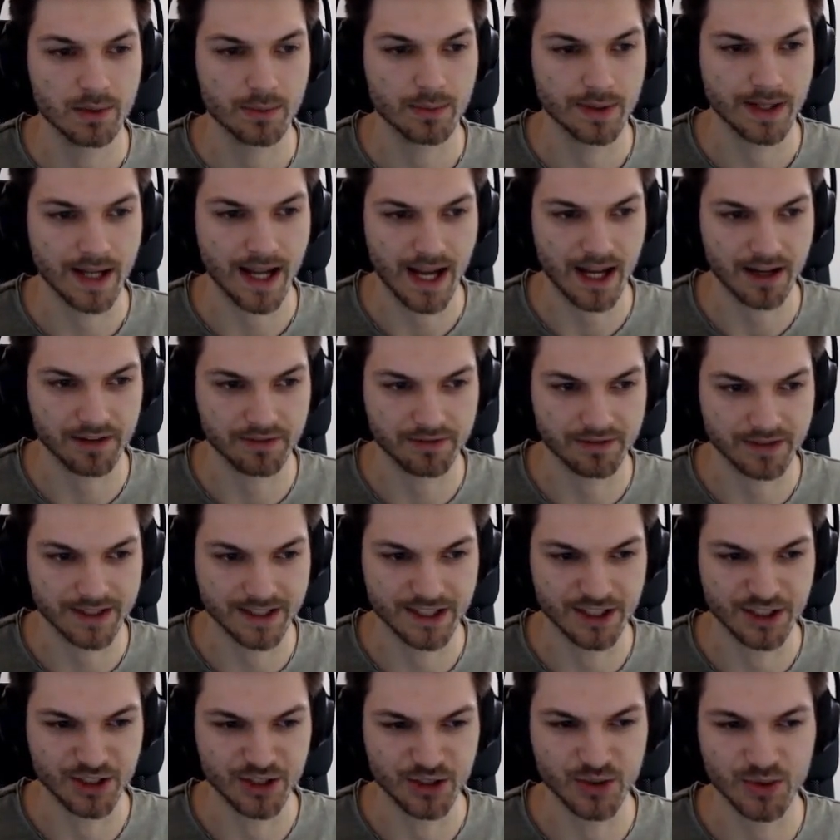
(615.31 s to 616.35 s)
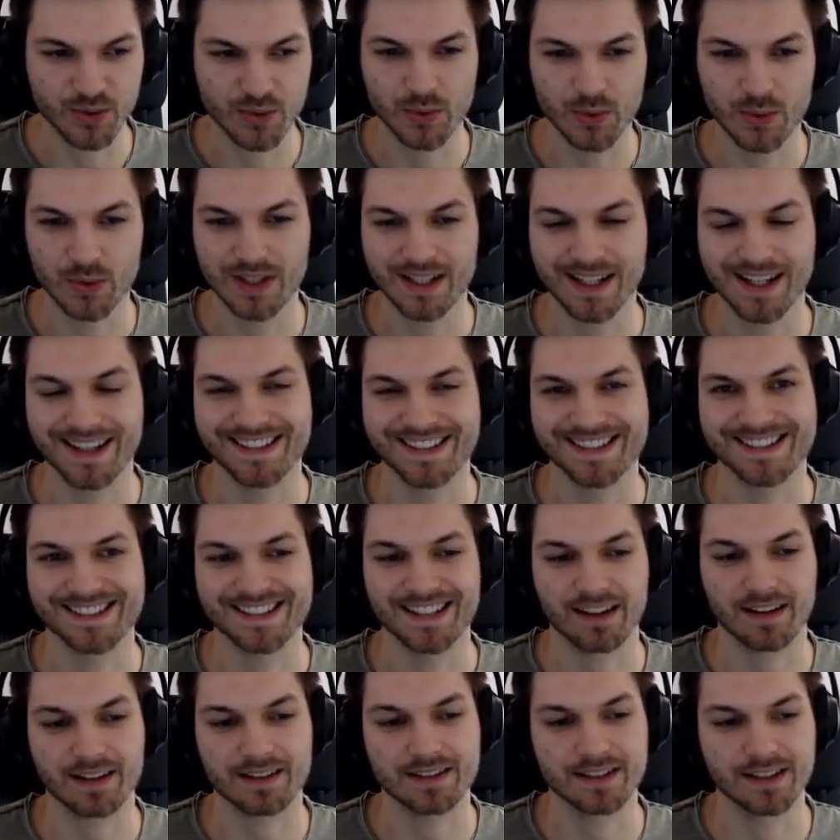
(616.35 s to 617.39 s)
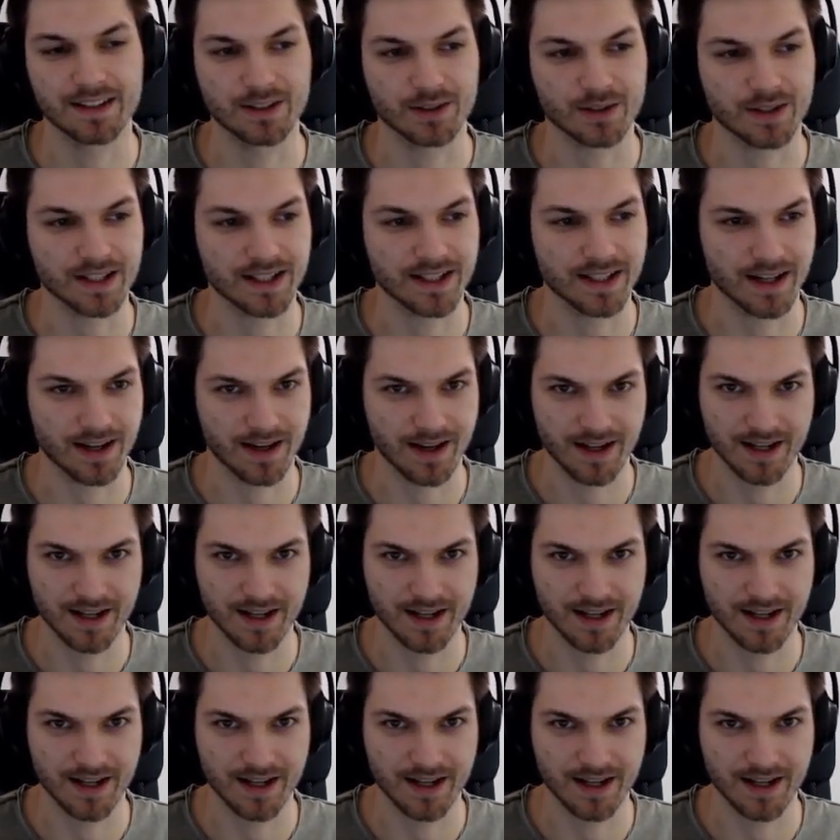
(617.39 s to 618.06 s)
We have the new and sexy looking